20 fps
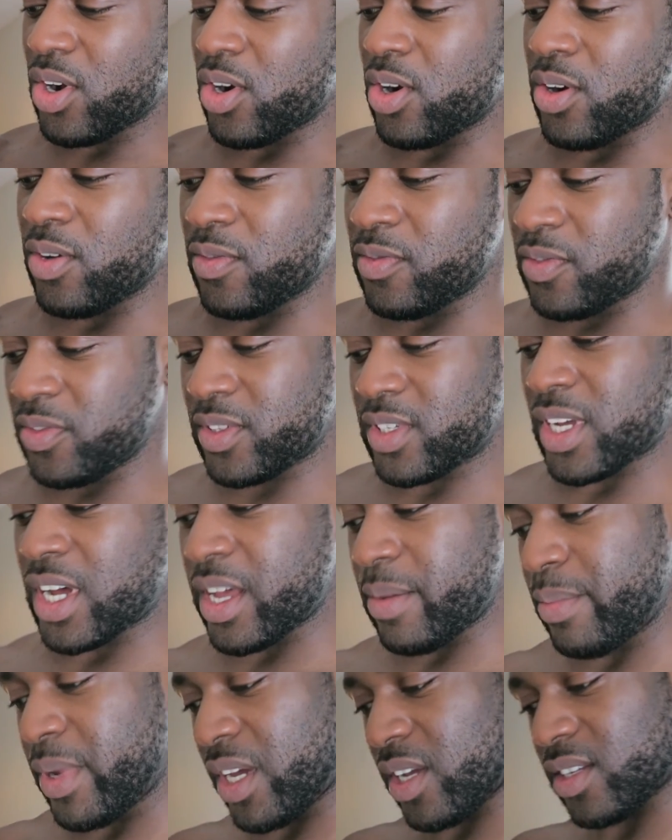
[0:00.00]
of
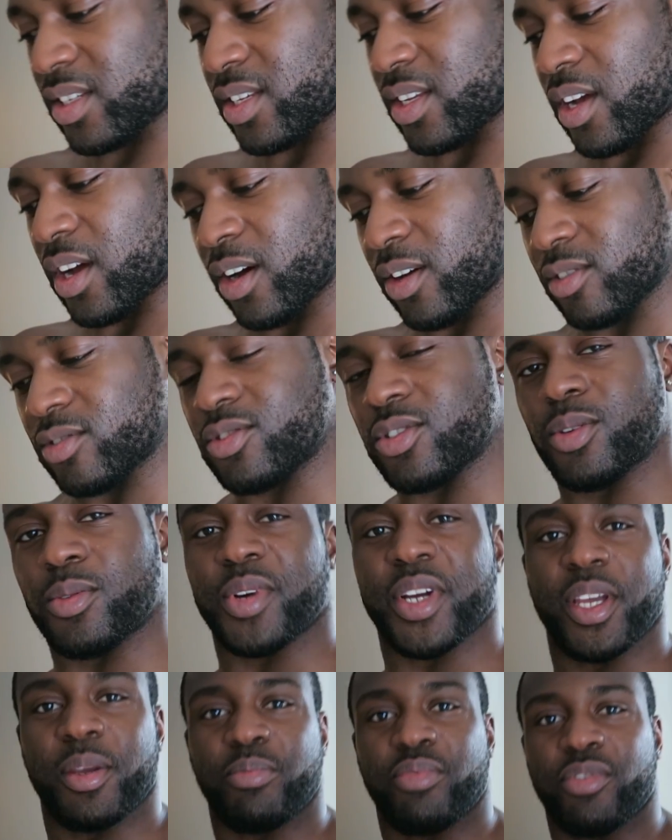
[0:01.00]
Cymex Ultra
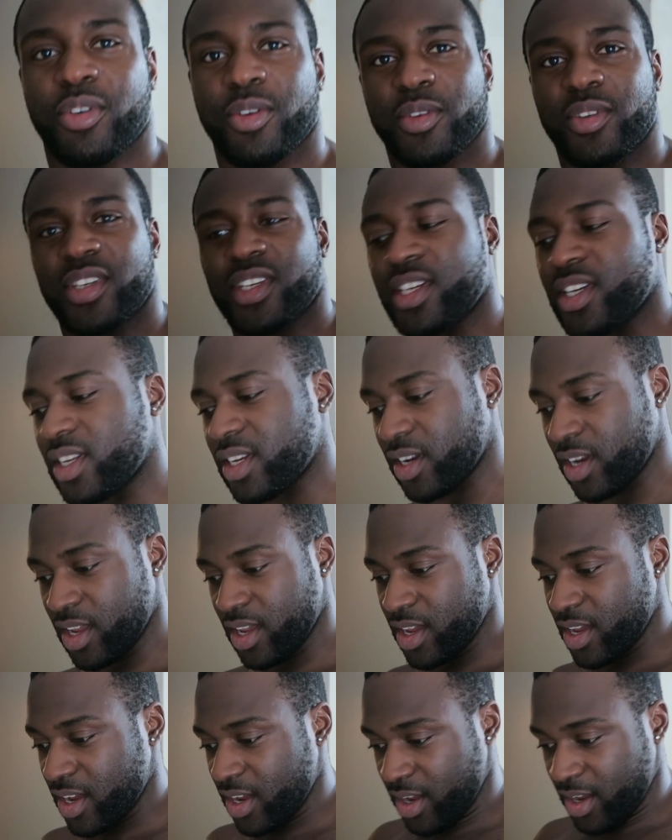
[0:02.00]
Whey Protein
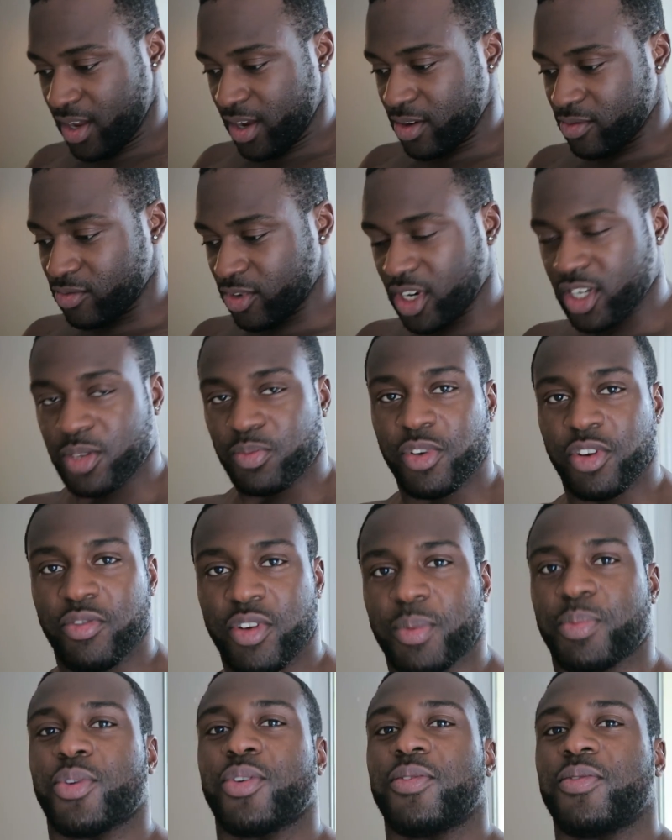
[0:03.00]
Raspberry
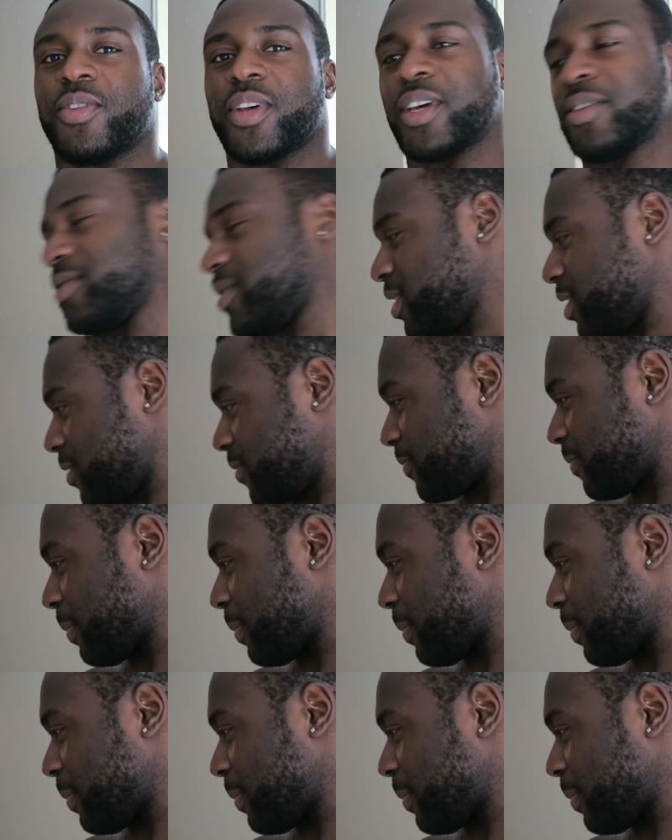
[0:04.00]
Ripple flavor.